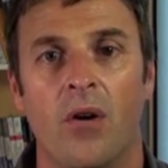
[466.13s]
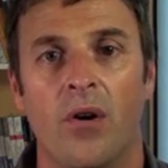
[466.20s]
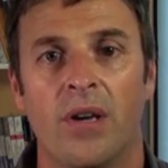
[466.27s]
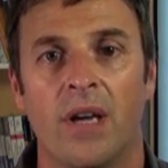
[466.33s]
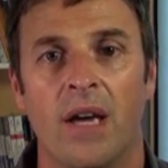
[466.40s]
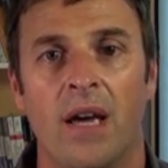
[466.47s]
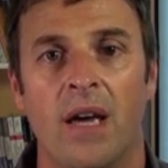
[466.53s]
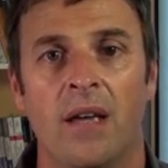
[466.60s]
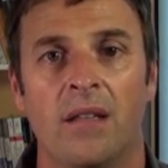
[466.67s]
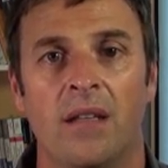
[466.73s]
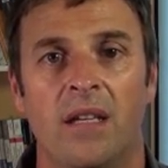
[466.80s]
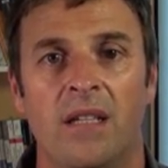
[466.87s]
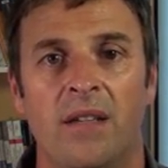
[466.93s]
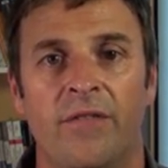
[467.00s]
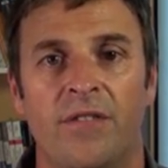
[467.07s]
Again,
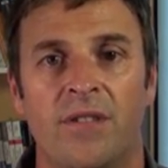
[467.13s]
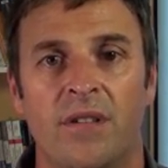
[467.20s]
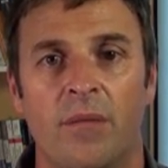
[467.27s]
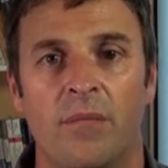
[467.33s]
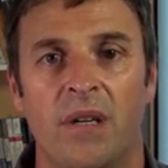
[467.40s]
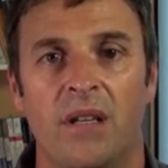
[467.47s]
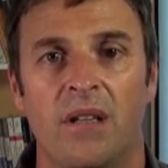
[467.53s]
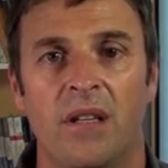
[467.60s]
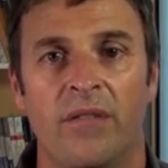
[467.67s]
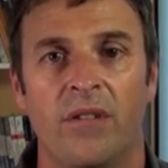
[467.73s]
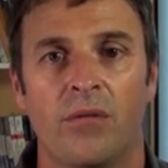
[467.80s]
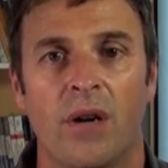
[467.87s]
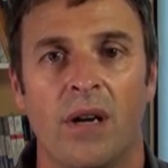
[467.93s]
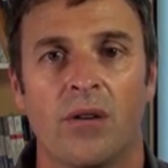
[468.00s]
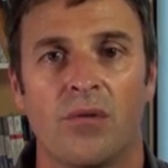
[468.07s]
if some
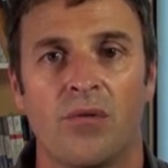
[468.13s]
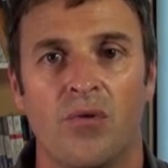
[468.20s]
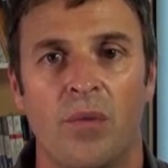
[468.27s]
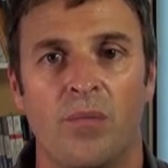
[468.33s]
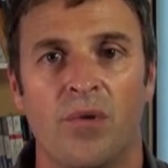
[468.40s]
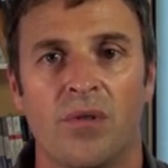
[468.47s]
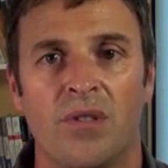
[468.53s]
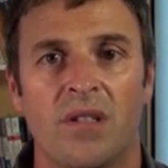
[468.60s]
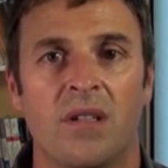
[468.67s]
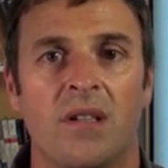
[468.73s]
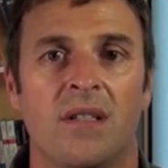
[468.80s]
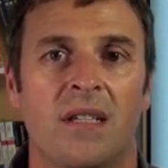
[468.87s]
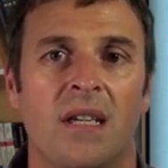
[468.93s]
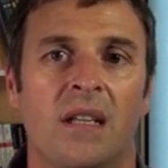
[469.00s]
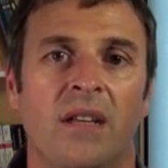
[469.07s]
individual contributes
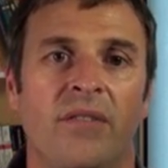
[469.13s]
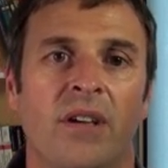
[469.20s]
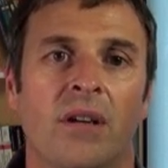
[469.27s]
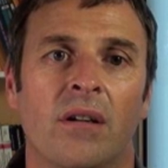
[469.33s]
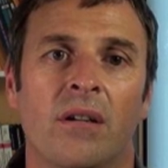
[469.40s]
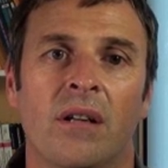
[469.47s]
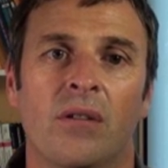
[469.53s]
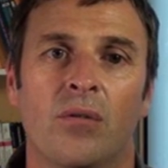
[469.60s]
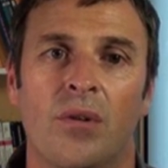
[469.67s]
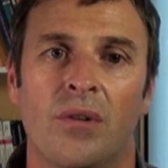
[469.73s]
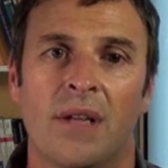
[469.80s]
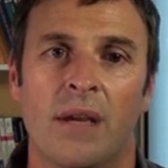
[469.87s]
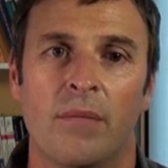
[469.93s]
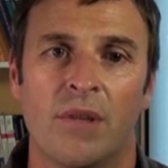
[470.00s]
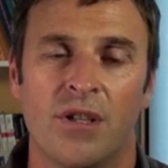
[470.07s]
significantly to a
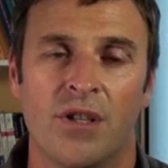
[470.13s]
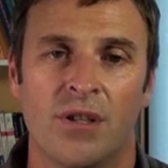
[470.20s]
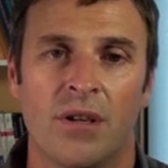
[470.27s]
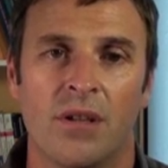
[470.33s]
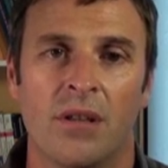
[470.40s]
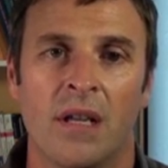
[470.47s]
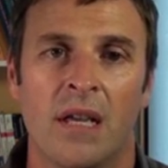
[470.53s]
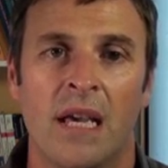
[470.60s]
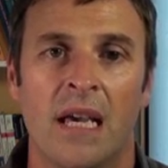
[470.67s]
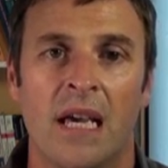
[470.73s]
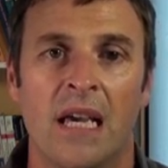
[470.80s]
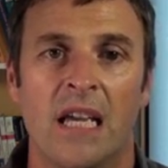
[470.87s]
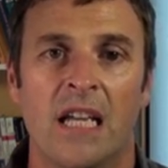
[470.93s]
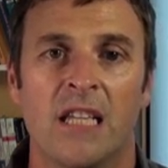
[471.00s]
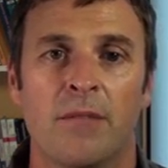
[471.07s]
dimension,
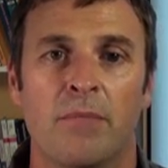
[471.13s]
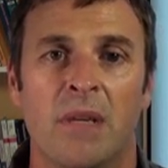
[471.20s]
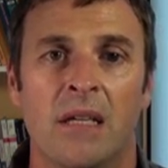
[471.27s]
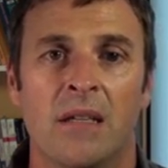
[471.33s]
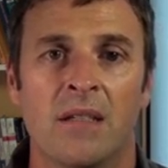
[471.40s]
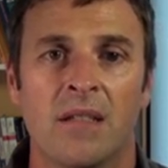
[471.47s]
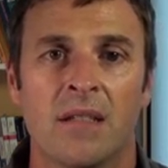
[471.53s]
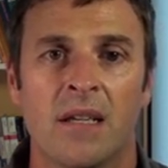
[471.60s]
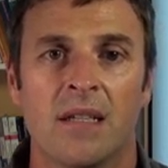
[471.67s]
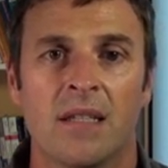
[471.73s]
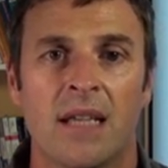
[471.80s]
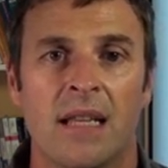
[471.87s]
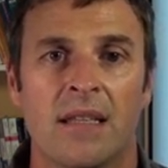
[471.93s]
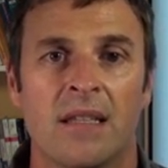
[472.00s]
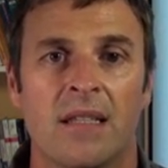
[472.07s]
it means
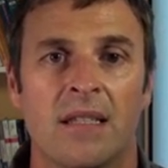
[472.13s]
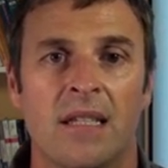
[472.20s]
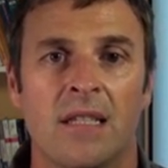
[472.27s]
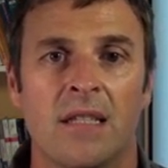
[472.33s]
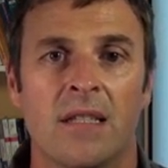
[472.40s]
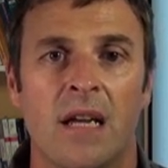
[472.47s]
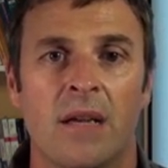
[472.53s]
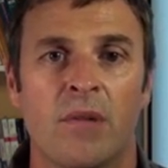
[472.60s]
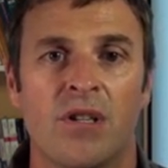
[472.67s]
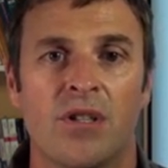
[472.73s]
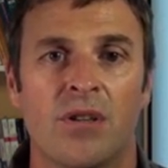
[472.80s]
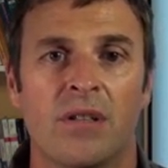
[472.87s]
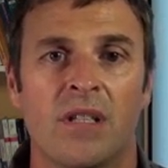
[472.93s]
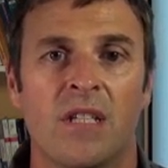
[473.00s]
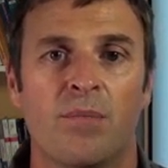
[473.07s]
that this
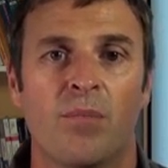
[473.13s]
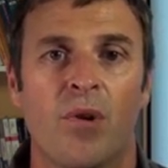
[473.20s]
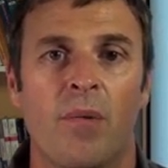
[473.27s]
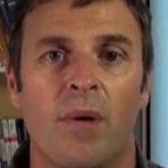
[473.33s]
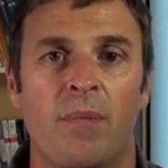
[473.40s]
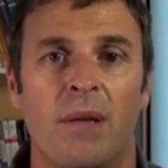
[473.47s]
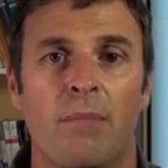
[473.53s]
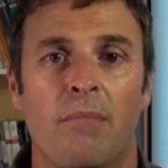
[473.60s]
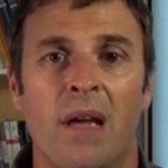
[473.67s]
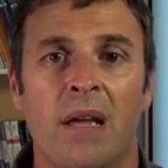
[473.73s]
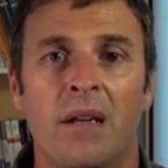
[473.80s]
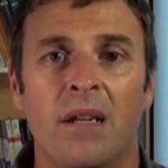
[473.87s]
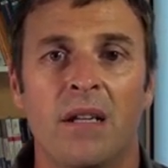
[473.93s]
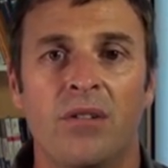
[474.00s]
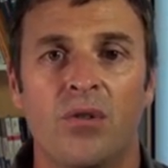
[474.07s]
dimension is probably
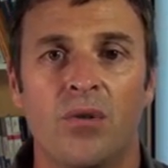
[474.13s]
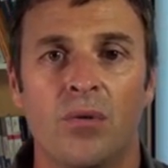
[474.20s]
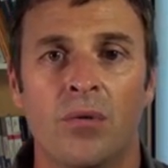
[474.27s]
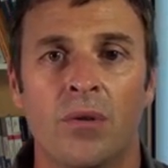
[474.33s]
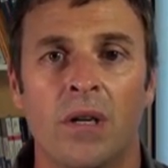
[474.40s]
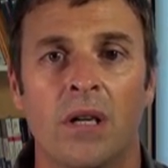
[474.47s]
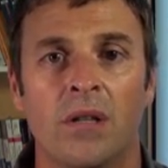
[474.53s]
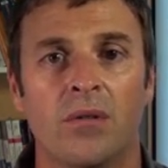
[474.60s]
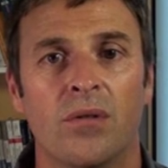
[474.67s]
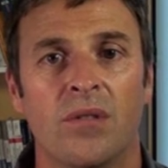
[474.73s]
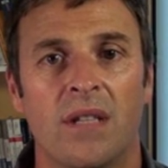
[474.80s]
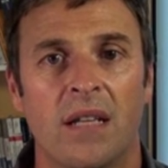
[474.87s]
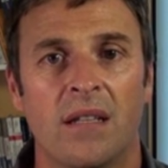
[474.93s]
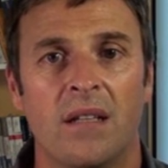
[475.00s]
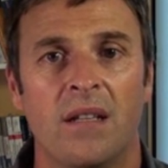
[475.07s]
mainly due to
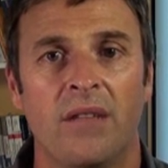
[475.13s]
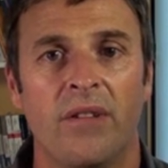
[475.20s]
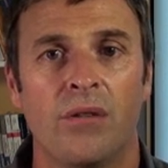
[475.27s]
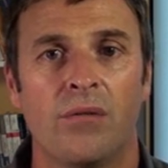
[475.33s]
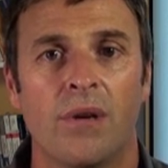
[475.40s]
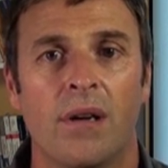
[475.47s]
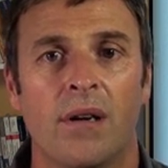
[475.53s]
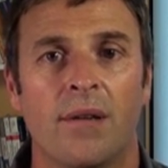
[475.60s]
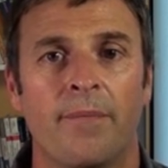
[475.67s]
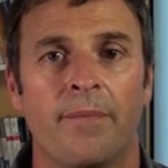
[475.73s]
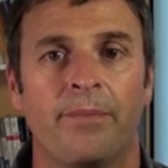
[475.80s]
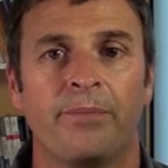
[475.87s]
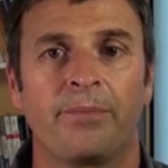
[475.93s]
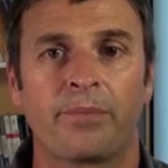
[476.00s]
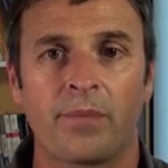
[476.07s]
that individual.
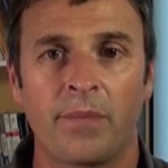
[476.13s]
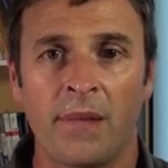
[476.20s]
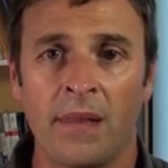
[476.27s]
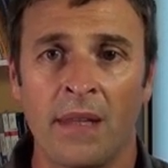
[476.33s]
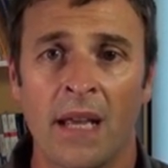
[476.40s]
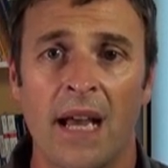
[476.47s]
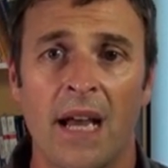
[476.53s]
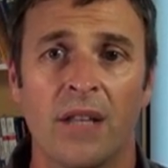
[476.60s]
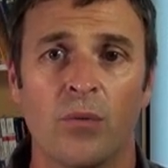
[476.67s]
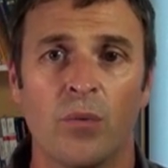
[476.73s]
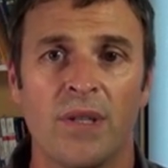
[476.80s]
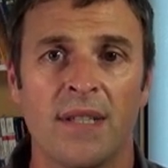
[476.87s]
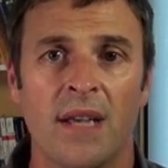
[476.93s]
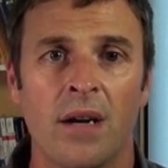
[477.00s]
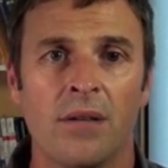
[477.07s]
And
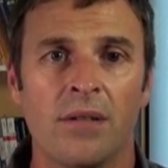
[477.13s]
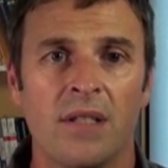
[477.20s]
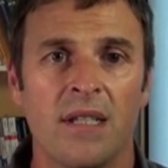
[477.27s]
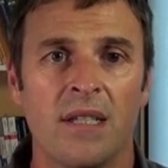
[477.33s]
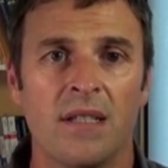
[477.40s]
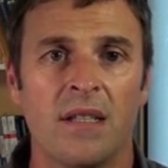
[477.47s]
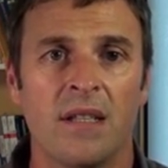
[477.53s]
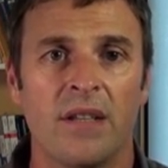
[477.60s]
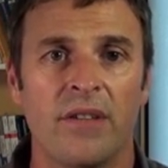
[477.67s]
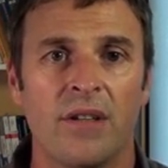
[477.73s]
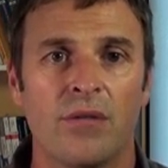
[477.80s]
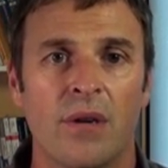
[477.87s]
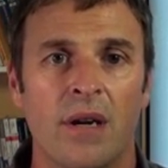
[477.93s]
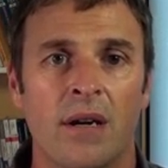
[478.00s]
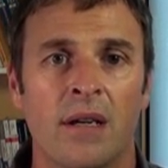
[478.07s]
without this
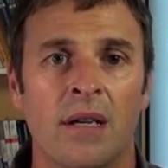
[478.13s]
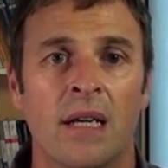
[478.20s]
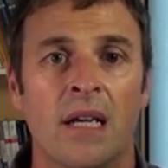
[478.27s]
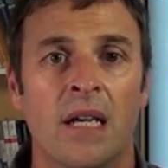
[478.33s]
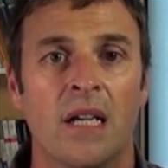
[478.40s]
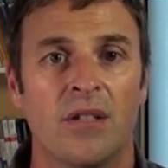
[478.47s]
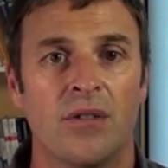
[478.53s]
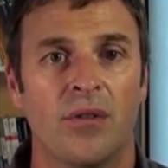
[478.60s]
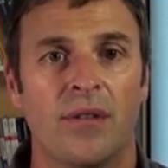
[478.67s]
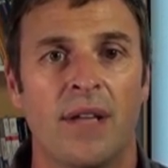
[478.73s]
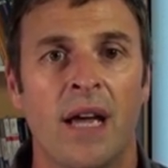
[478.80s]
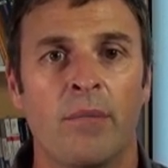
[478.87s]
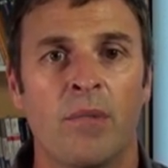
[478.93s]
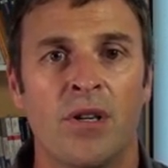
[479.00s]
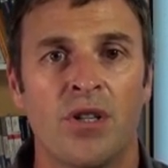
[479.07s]
individual, the
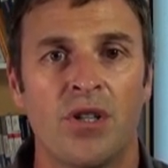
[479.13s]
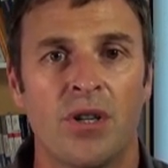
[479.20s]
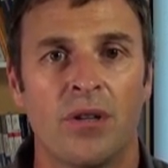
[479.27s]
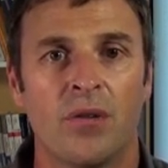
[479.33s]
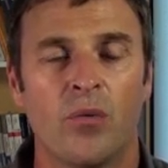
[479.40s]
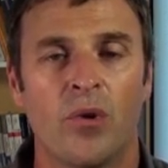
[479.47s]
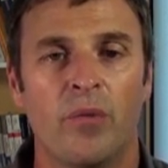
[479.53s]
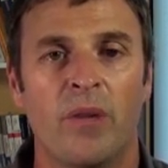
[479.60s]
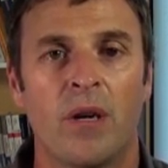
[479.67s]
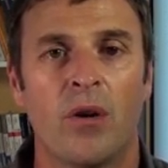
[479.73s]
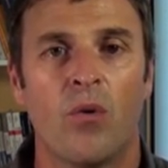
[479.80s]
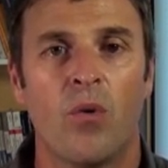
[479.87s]
dimension would be